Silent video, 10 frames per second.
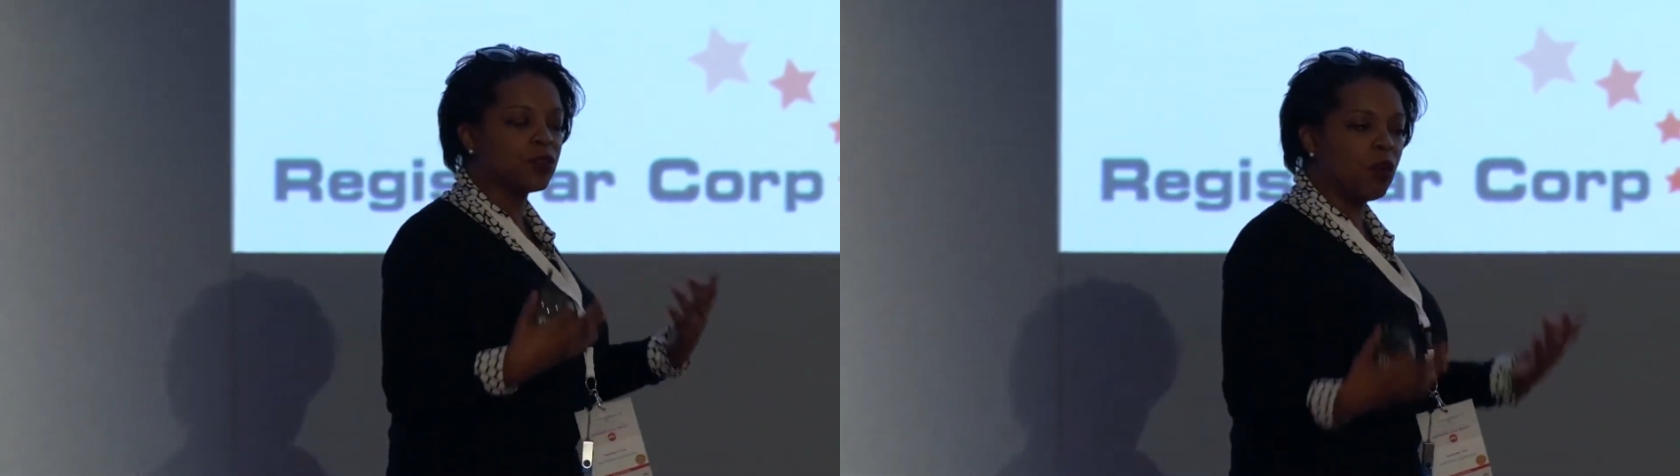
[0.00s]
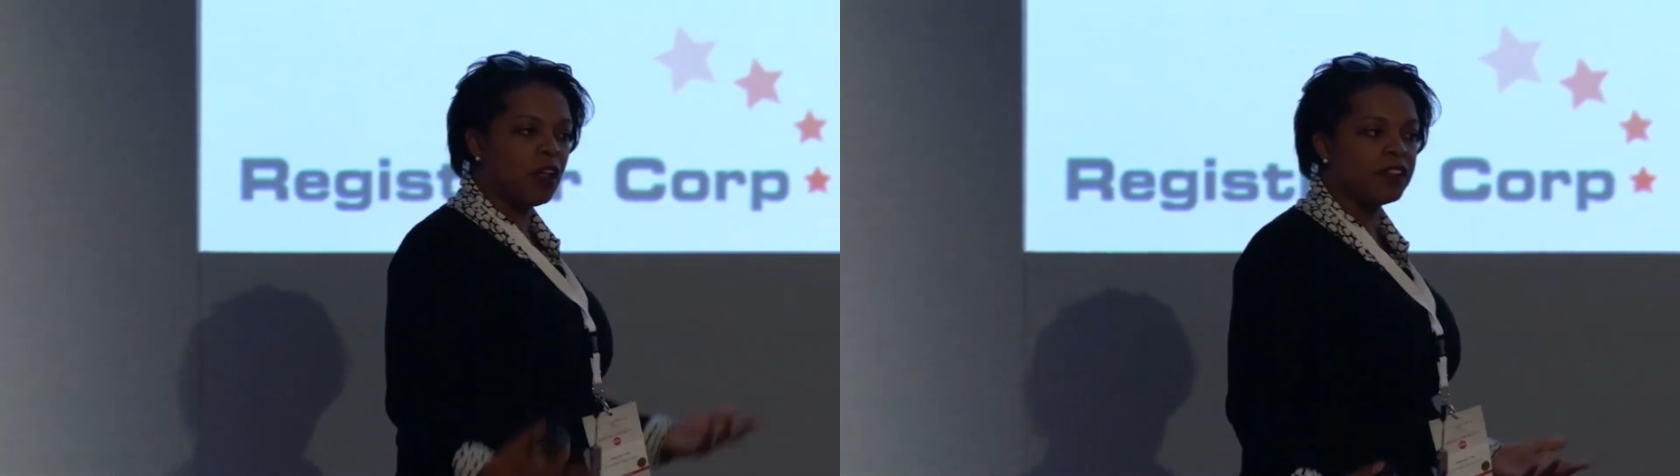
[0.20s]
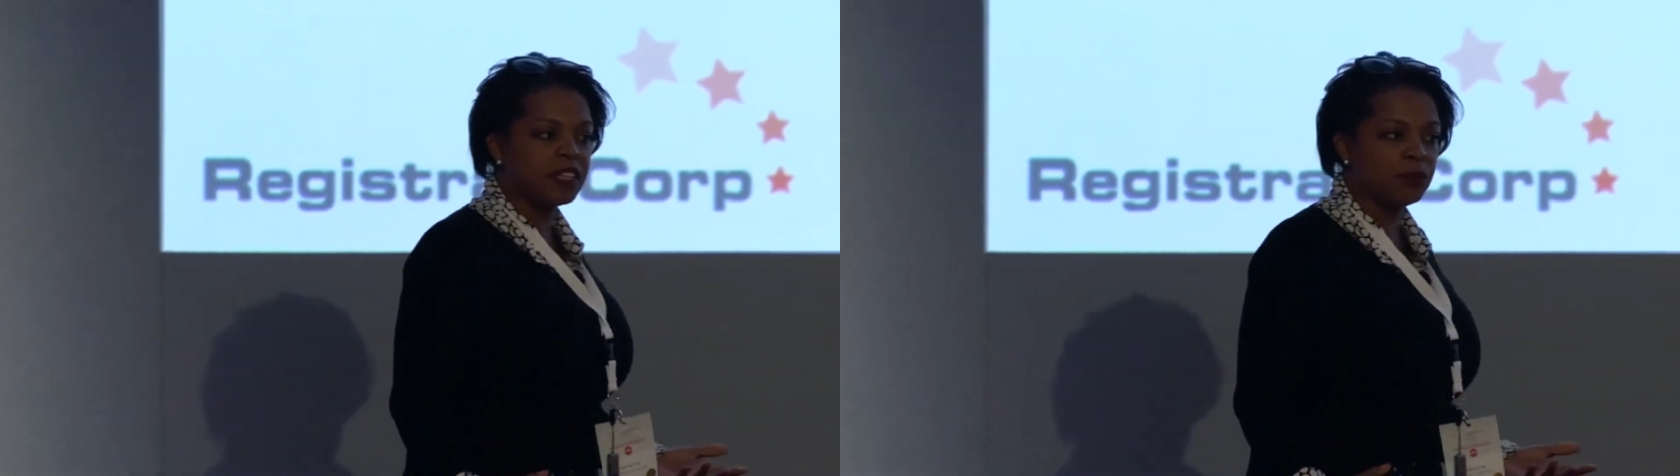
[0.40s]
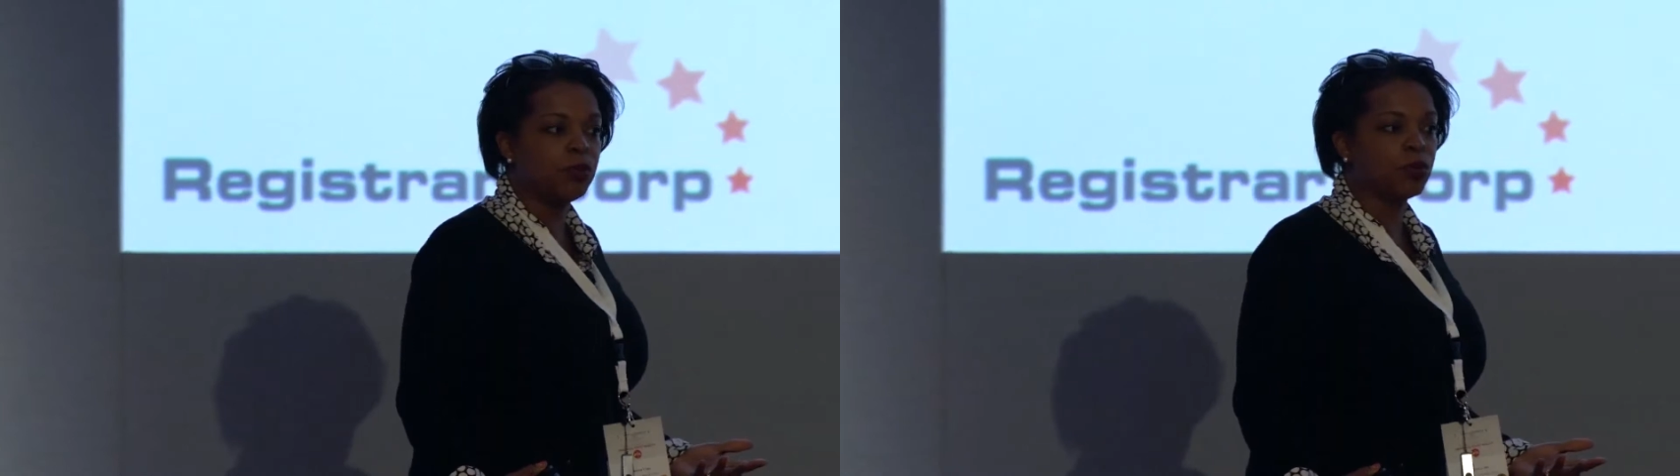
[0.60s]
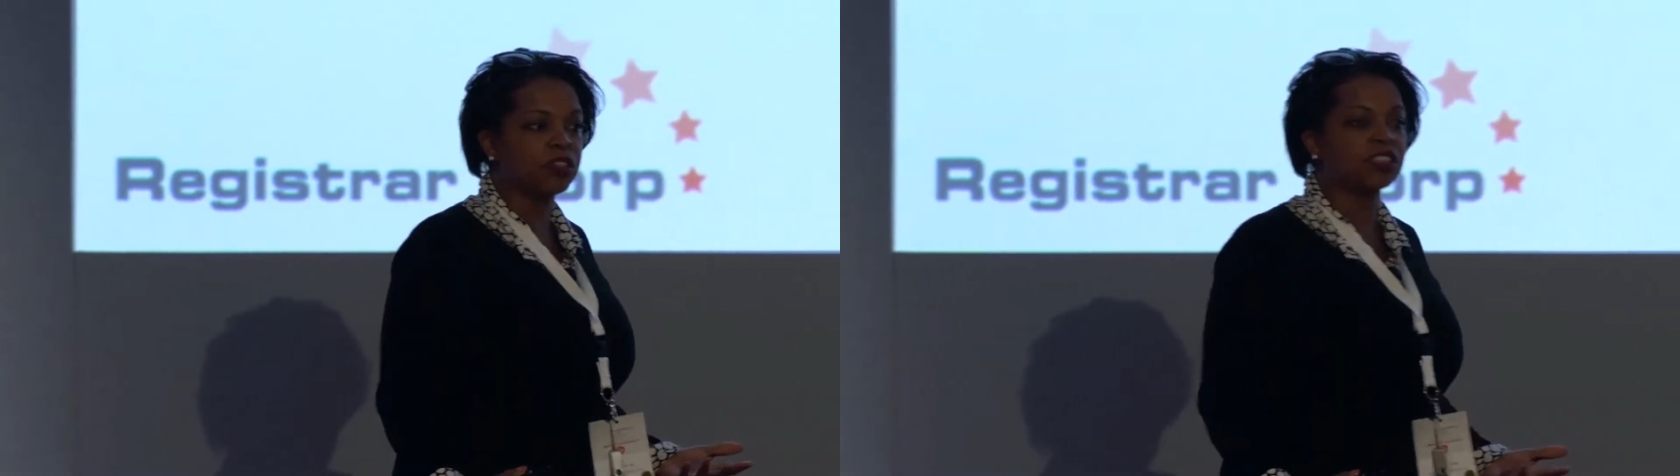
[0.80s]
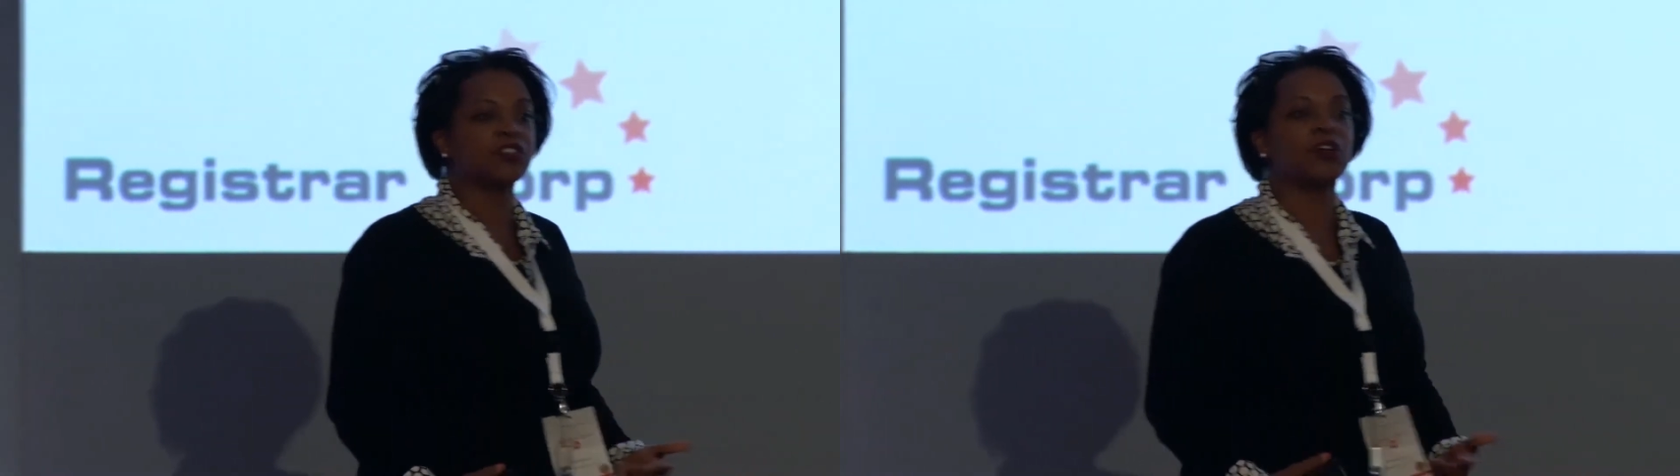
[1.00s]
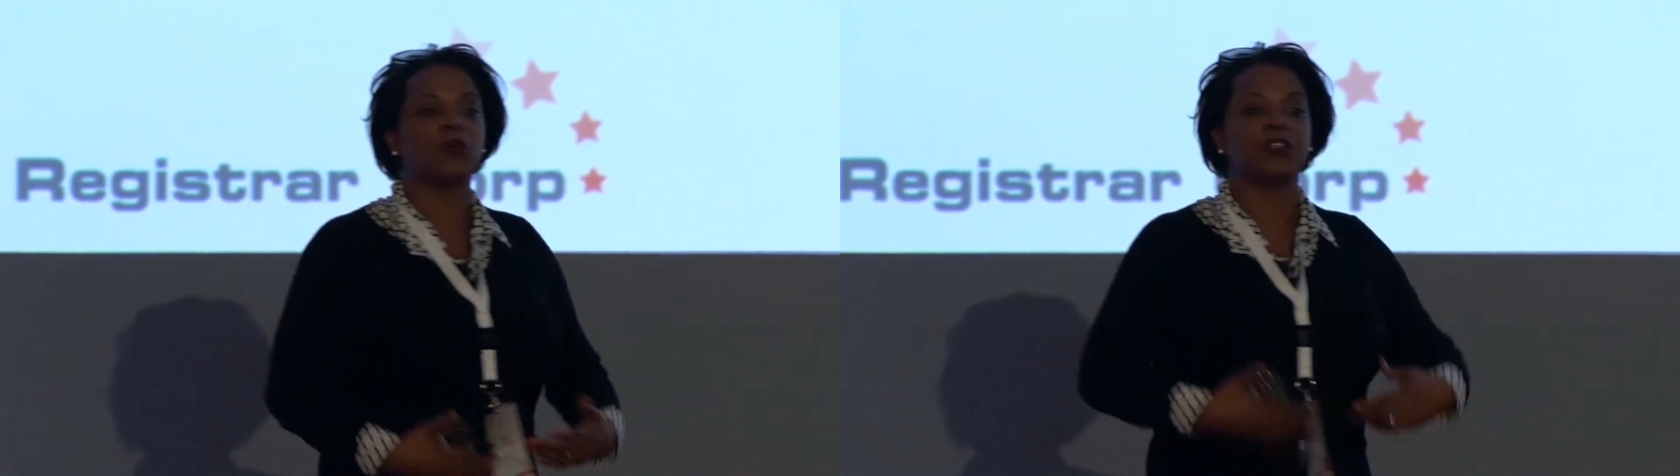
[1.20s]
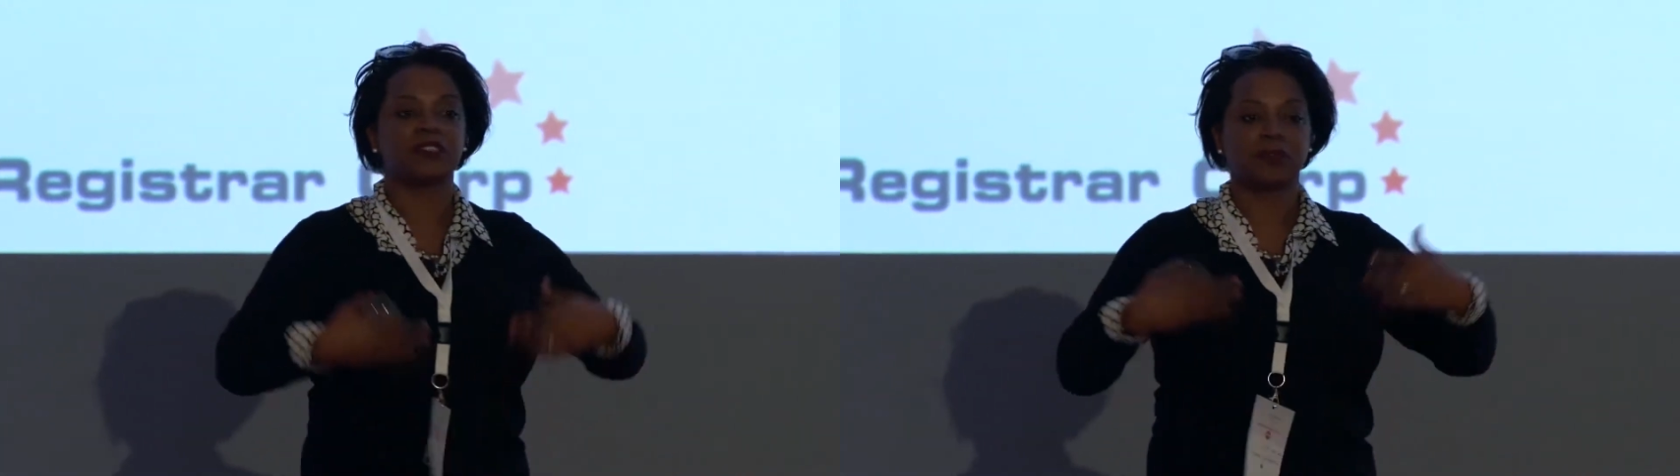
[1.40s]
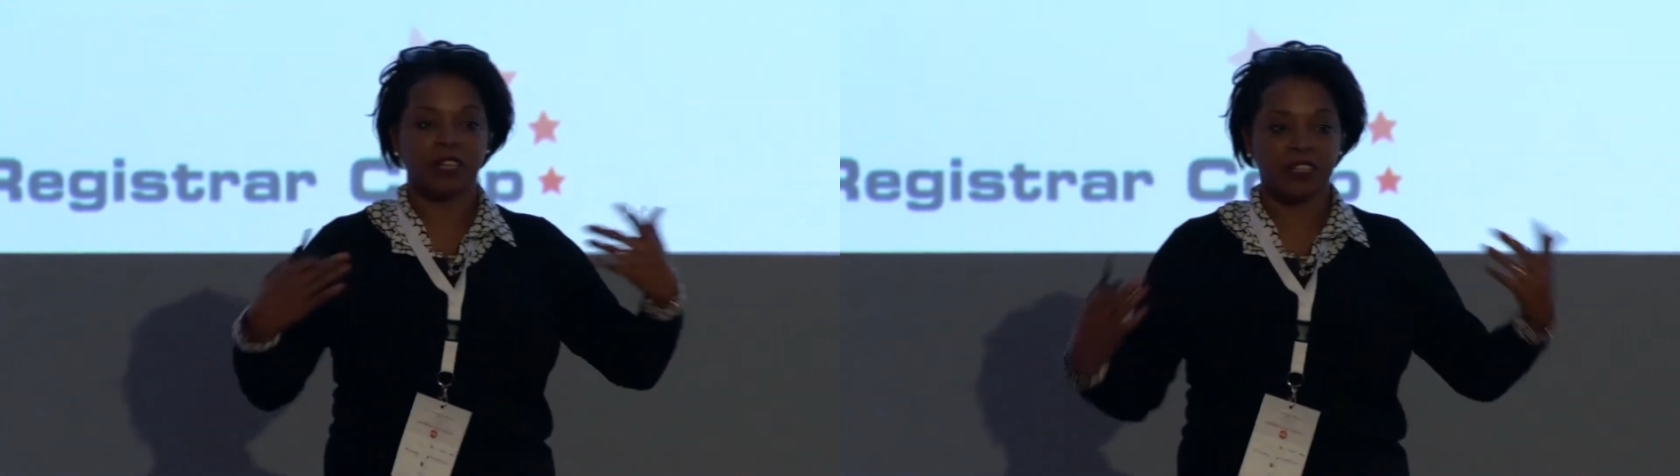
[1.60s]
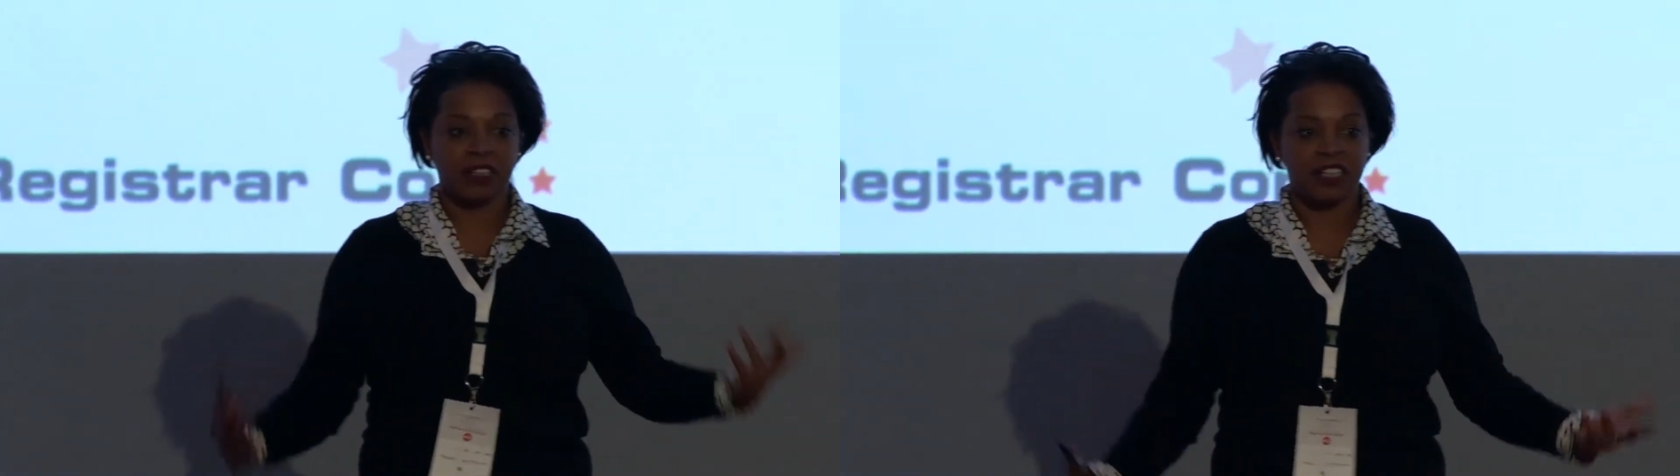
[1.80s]
all the importers know this
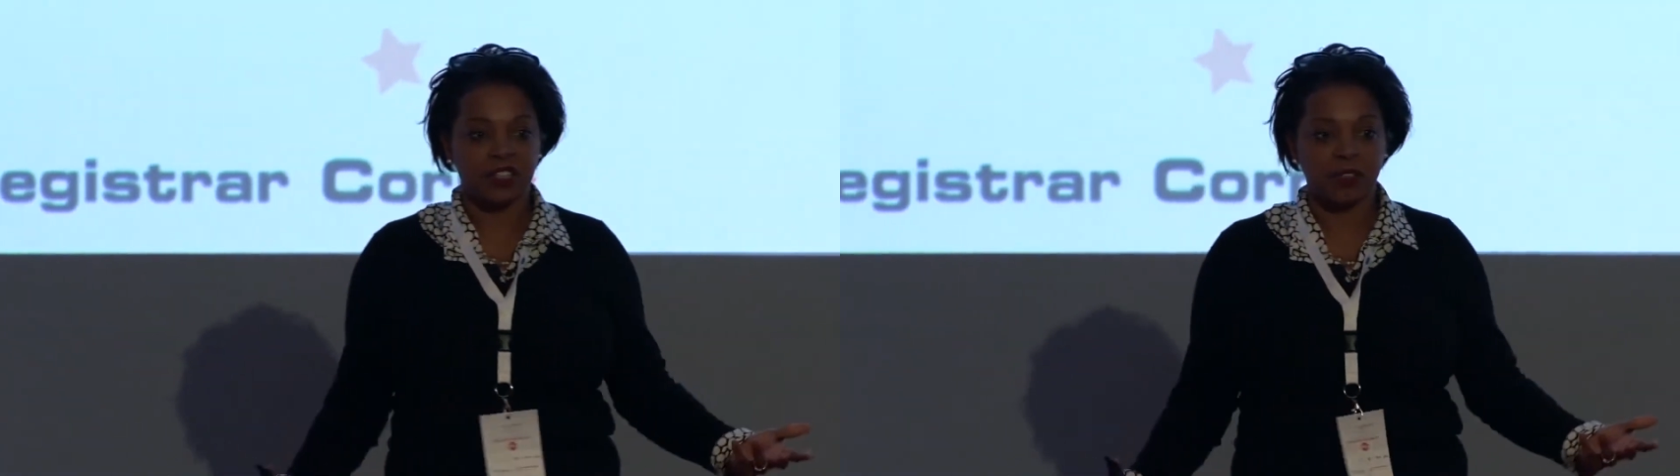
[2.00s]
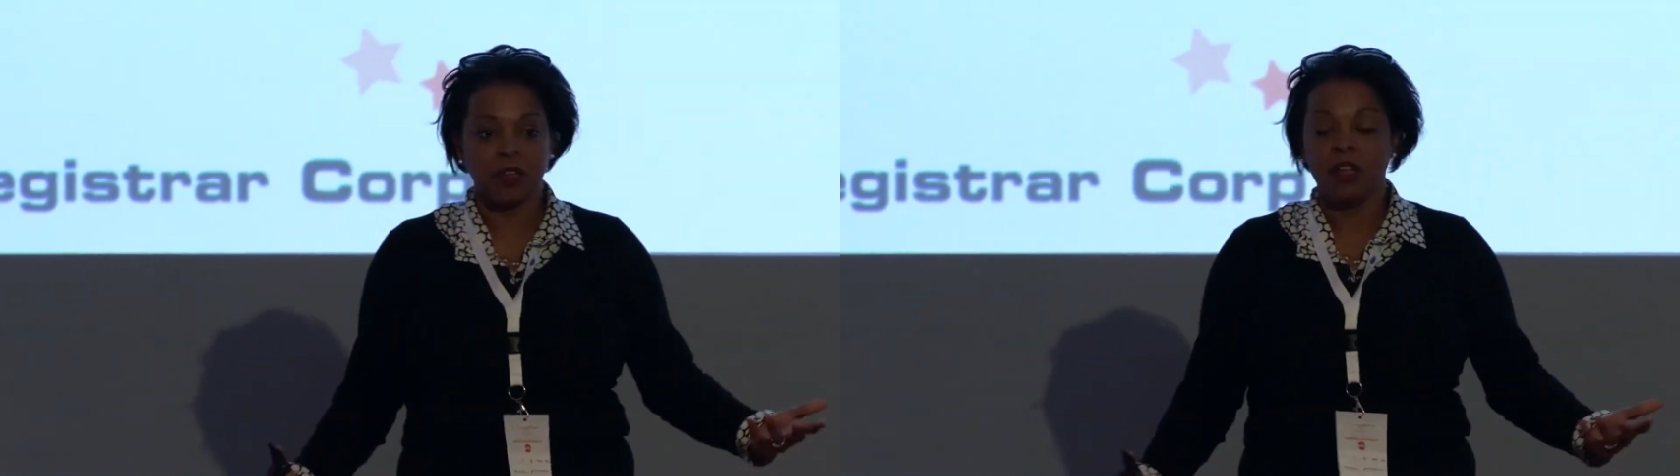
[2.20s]
regulation